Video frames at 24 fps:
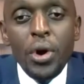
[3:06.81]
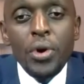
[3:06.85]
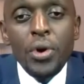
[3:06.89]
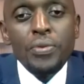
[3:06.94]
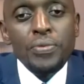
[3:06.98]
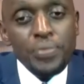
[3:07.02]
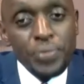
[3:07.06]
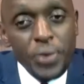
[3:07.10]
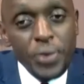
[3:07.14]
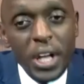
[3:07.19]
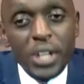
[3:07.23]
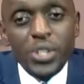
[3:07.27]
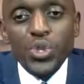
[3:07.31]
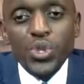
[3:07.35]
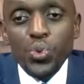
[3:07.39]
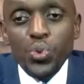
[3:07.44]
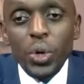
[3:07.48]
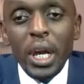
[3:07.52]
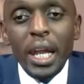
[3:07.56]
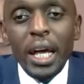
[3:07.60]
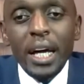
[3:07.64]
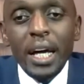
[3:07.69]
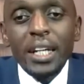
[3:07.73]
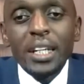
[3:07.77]
First,
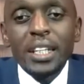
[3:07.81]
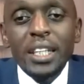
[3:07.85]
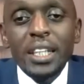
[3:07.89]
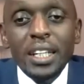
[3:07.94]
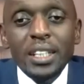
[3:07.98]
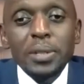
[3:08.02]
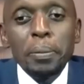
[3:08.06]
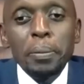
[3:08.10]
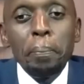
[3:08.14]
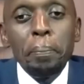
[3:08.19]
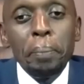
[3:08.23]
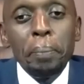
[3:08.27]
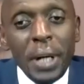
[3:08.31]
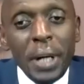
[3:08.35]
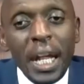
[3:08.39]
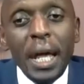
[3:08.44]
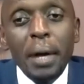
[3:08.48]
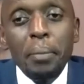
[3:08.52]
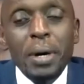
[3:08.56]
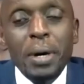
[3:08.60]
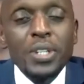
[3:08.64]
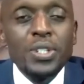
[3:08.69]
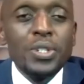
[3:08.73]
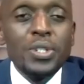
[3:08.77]
we learn that prayer
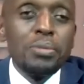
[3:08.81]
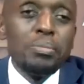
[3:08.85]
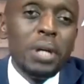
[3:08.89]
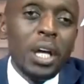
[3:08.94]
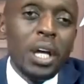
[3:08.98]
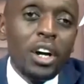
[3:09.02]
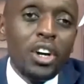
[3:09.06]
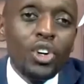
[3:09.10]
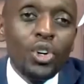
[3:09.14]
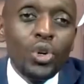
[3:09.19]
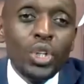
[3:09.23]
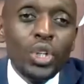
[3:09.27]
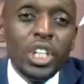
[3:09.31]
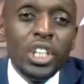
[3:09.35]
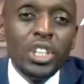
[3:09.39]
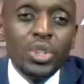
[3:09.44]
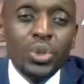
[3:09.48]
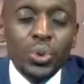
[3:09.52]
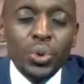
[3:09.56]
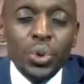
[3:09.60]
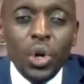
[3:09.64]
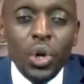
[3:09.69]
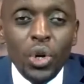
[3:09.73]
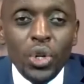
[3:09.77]
must be according
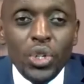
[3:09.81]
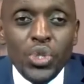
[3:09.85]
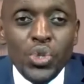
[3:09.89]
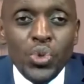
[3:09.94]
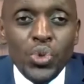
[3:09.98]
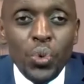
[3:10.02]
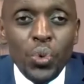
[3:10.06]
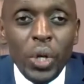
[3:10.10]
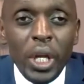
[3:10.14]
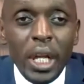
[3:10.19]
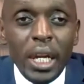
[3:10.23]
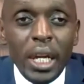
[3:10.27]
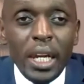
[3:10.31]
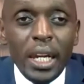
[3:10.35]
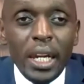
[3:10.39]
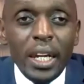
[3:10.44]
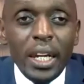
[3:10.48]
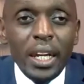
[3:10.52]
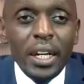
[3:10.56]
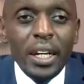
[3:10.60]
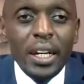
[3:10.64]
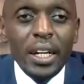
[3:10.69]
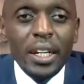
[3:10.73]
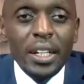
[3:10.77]
to God's will.
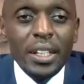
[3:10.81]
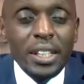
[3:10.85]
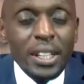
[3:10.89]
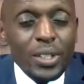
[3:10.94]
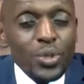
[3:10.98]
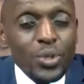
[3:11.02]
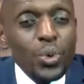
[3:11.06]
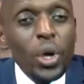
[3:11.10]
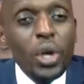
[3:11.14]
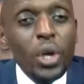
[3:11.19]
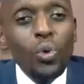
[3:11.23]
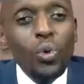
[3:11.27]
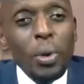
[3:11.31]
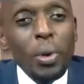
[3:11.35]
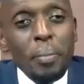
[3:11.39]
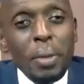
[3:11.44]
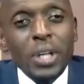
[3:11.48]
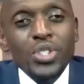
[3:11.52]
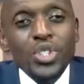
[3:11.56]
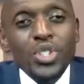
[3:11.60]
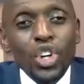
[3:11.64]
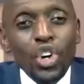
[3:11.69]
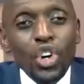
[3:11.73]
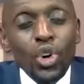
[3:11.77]
That's why we
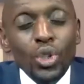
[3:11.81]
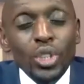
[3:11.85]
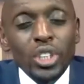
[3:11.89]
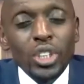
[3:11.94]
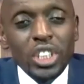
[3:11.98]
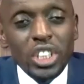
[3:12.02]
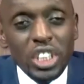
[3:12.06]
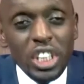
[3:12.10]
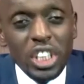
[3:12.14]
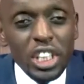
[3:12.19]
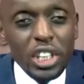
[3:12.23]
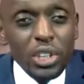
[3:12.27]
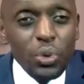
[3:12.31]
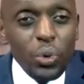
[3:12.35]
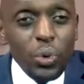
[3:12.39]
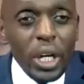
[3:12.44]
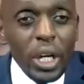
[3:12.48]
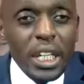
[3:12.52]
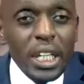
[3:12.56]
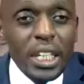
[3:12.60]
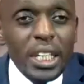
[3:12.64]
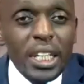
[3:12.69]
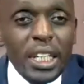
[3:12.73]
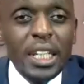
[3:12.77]
must
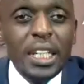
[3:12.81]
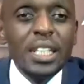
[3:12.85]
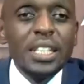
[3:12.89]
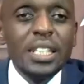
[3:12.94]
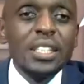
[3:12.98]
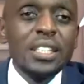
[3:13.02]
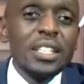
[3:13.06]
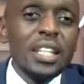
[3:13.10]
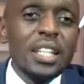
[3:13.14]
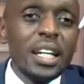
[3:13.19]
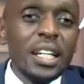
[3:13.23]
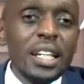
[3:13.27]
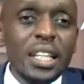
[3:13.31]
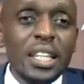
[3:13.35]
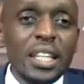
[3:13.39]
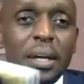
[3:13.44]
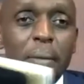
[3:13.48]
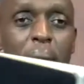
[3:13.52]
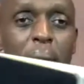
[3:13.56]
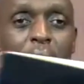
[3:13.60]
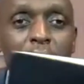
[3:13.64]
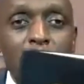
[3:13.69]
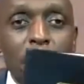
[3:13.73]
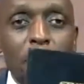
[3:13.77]
continually study the
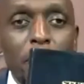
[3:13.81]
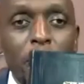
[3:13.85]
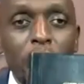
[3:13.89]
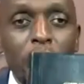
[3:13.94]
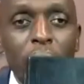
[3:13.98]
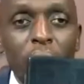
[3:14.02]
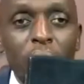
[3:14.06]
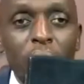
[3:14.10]
Bible.